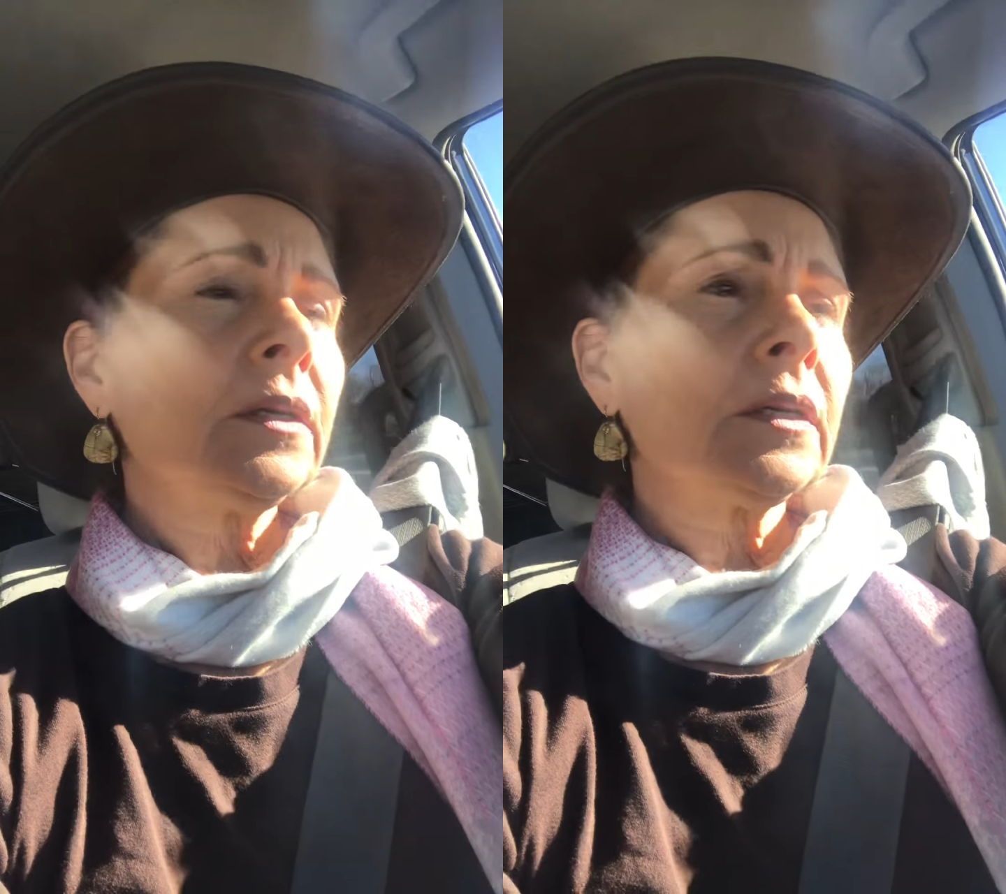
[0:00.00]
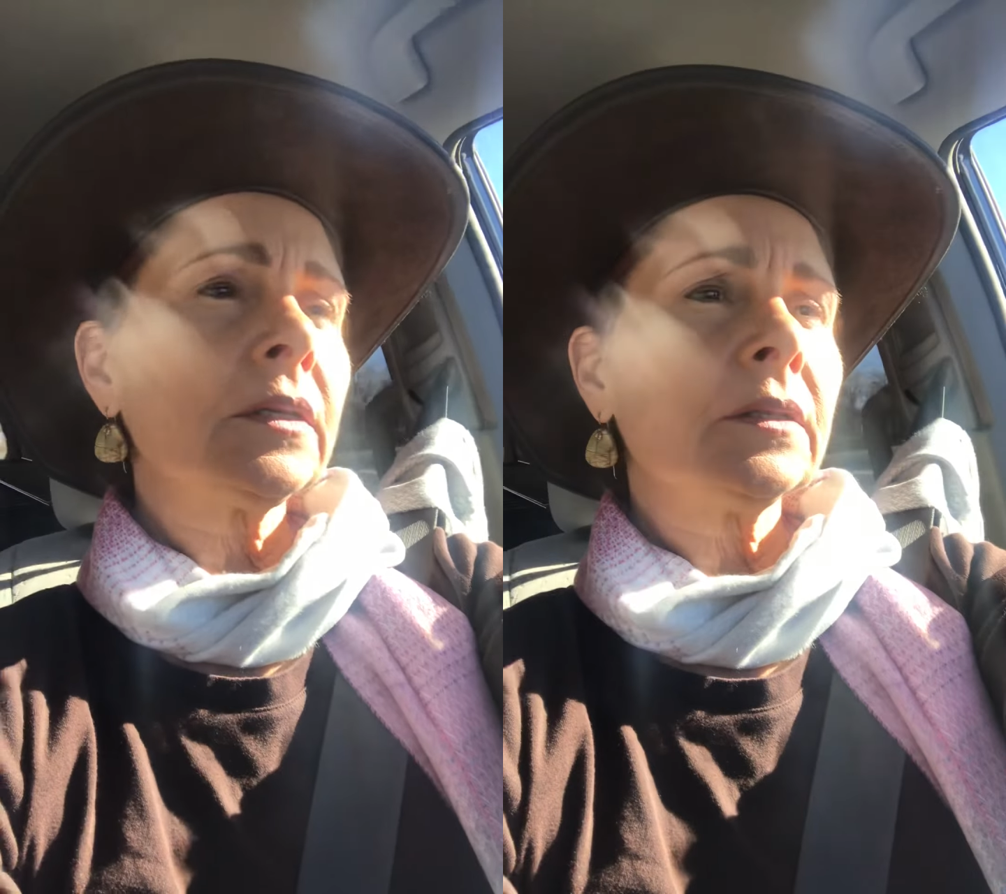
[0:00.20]

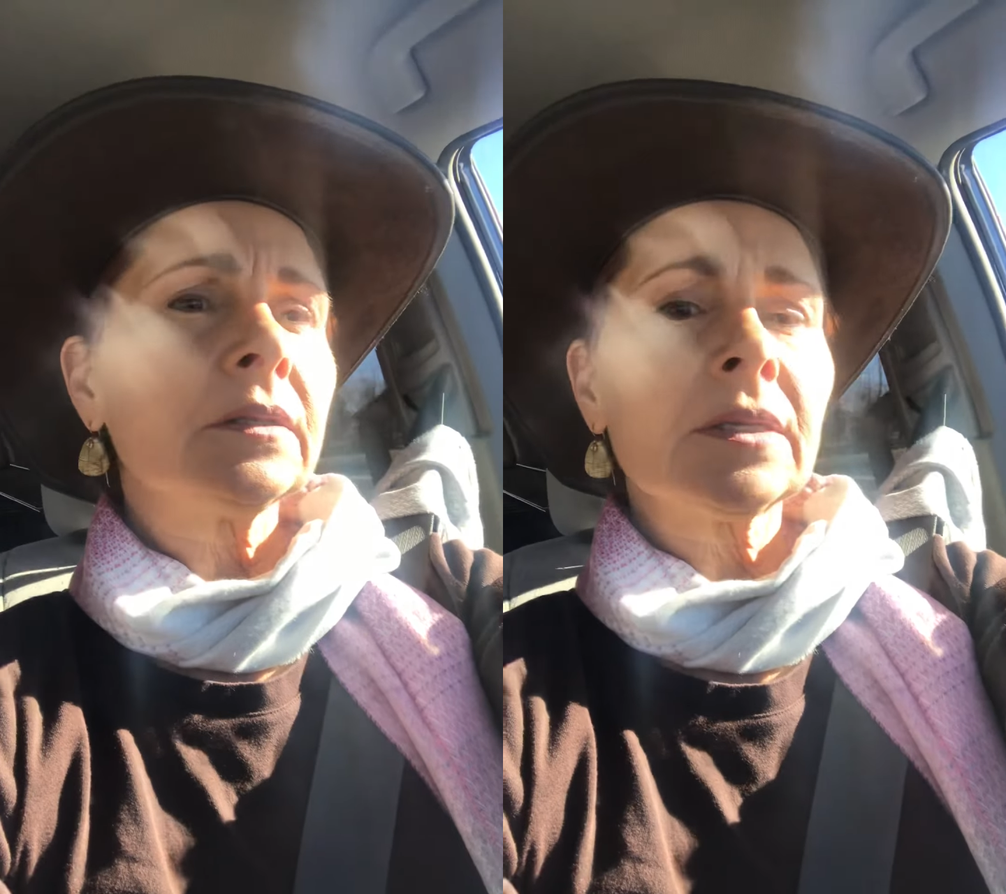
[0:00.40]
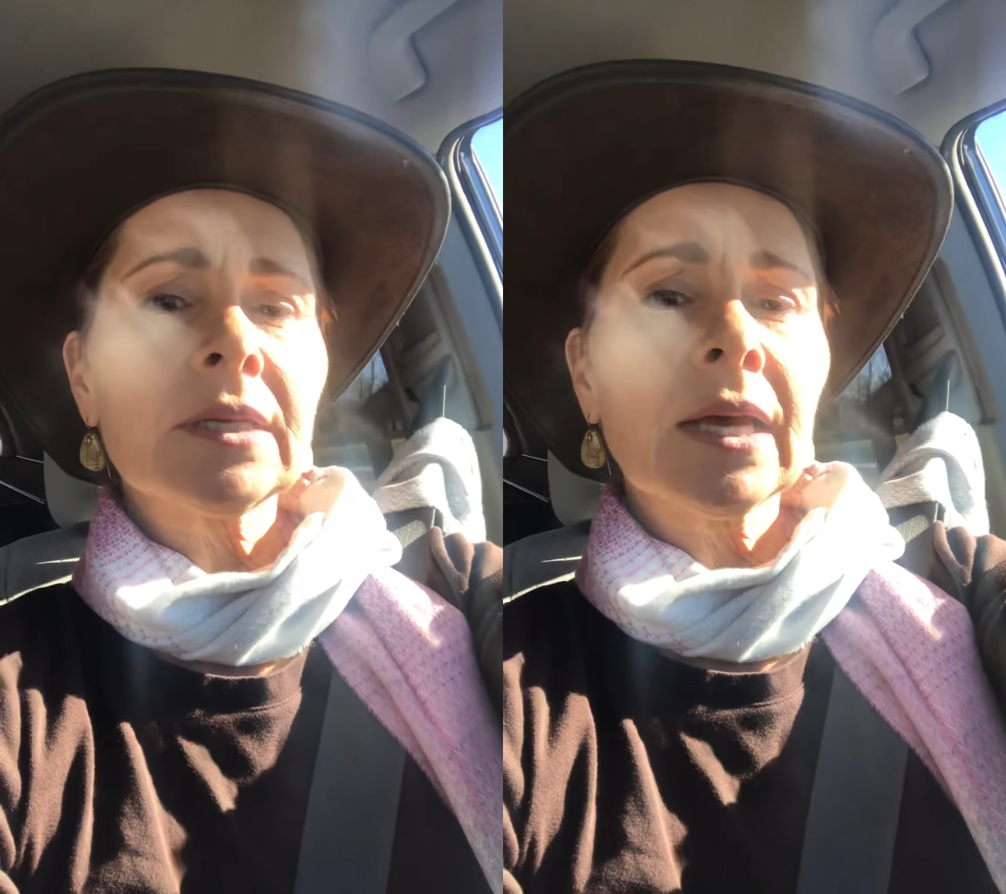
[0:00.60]

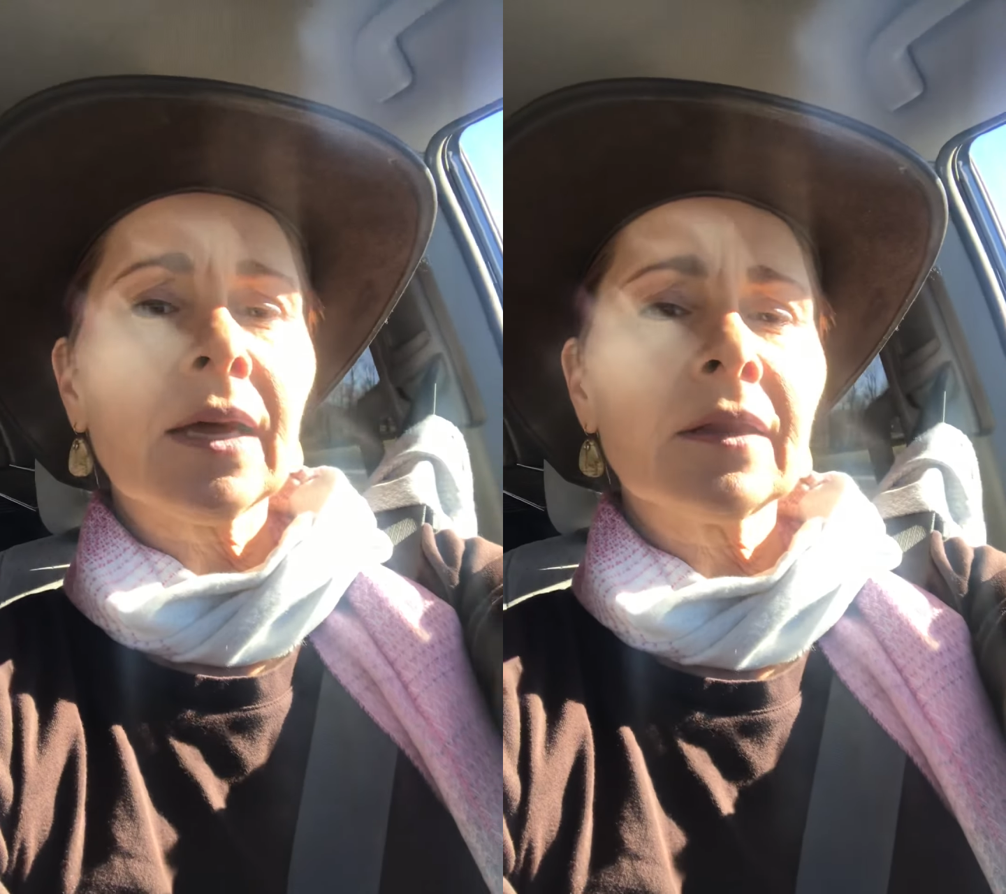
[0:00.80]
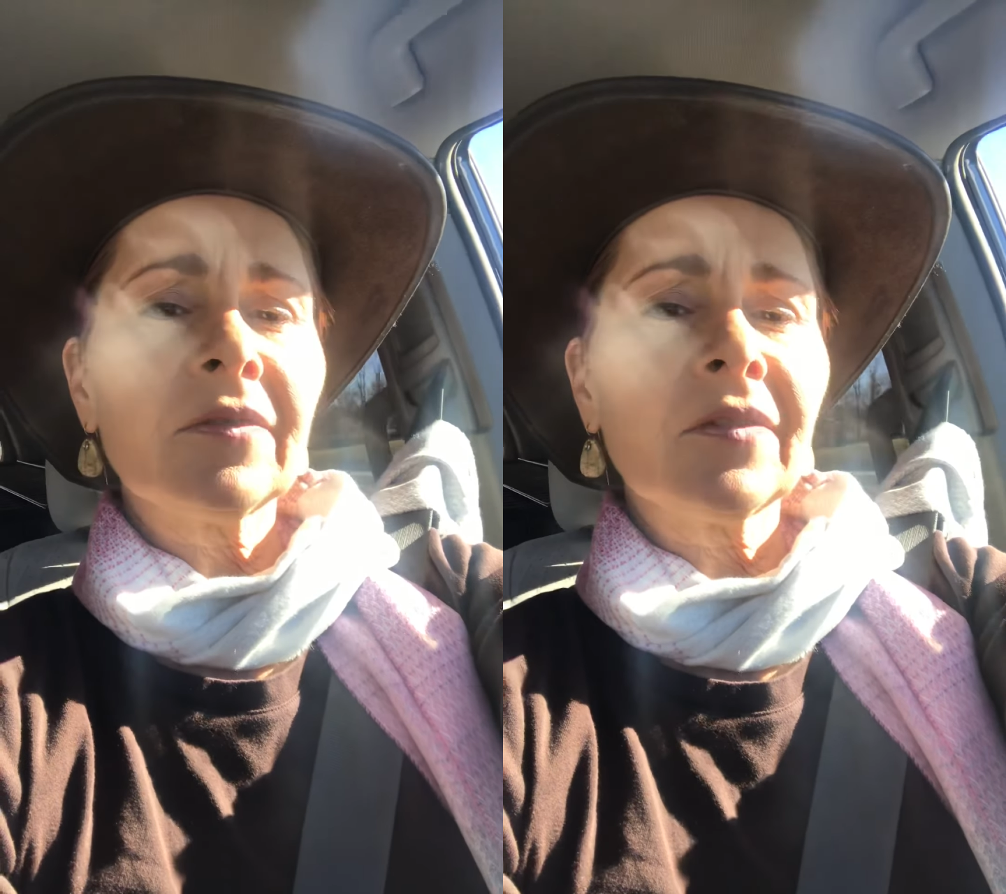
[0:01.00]
and stay
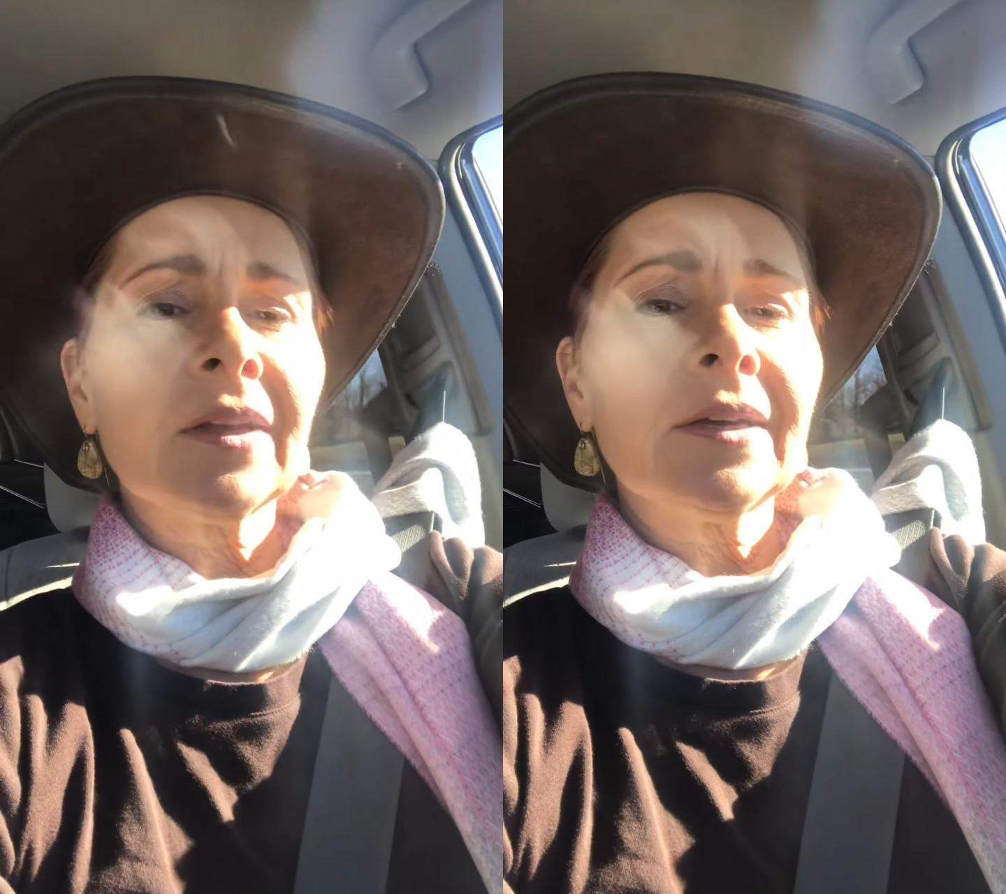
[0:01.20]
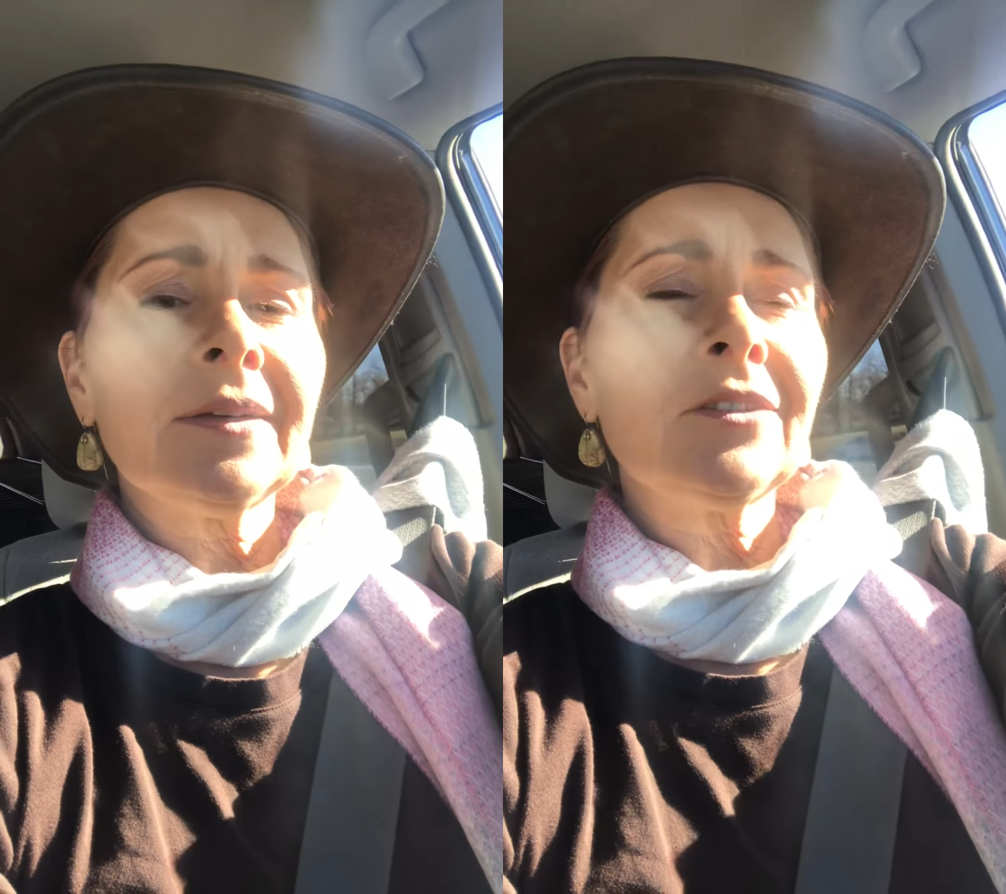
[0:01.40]
out of the
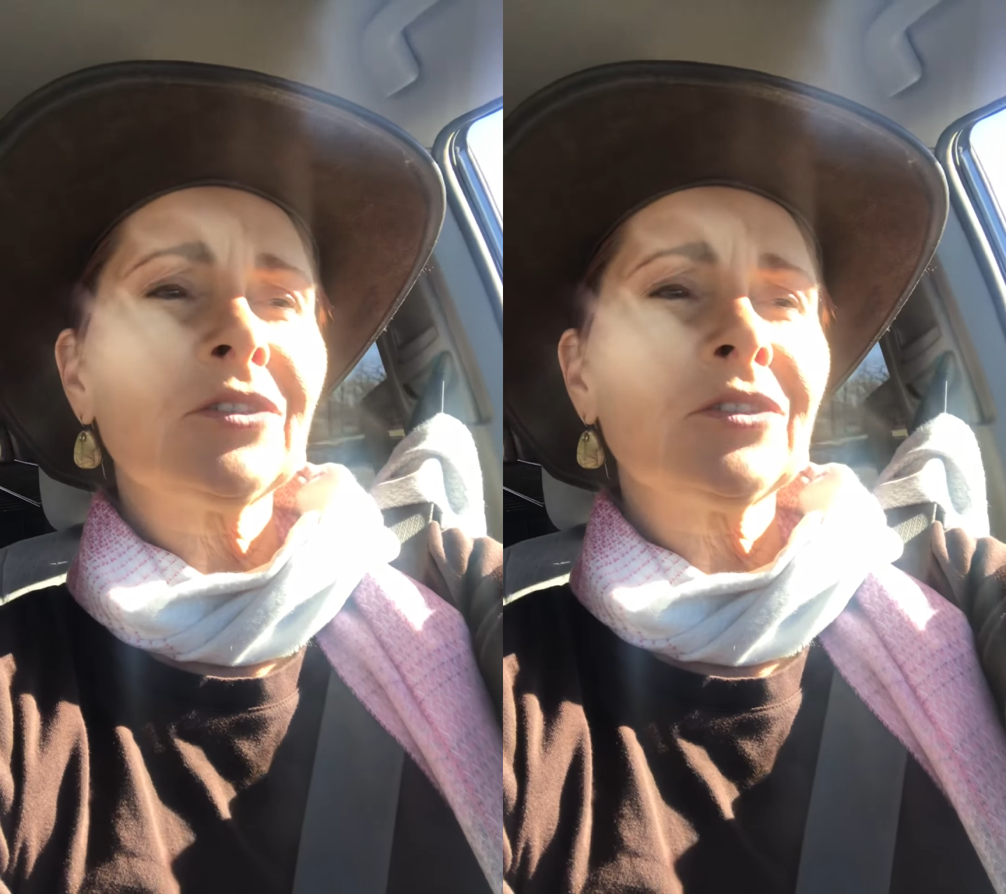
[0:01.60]
flesh